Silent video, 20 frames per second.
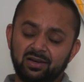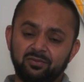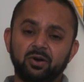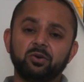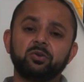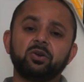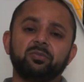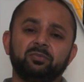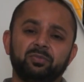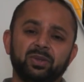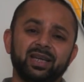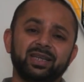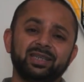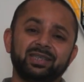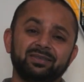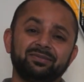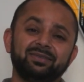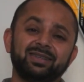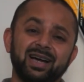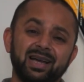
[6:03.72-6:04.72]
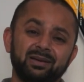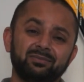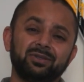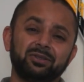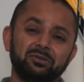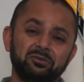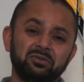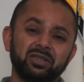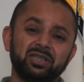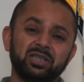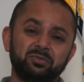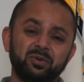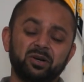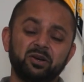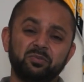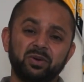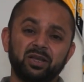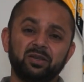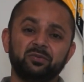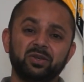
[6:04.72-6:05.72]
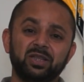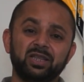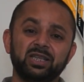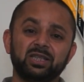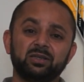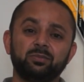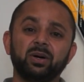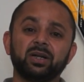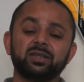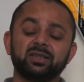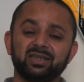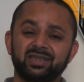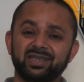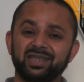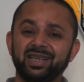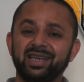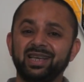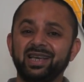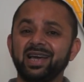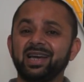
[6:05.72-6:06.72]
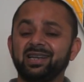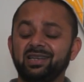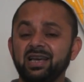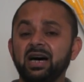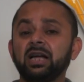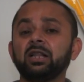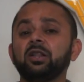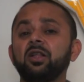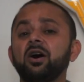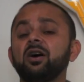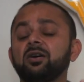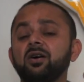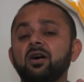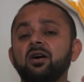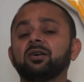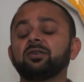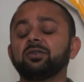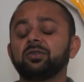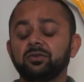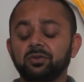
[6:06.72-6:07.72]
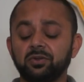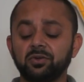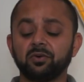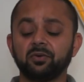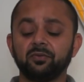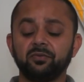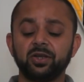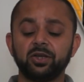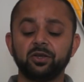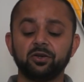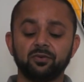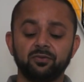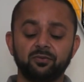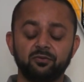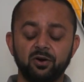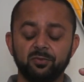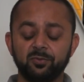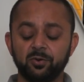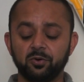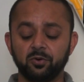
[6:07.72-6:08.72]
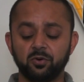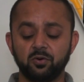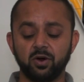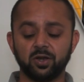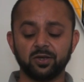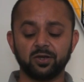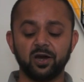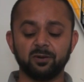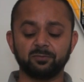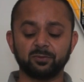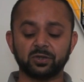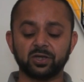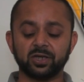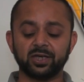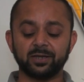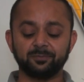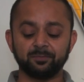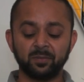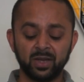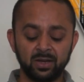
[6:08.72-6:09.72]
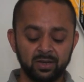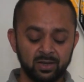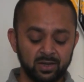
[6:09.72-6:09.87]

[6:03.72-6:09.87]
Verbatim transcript: well, you have plenty of time to experiment with these buttons and get a lock onto your video from your quadcopter again.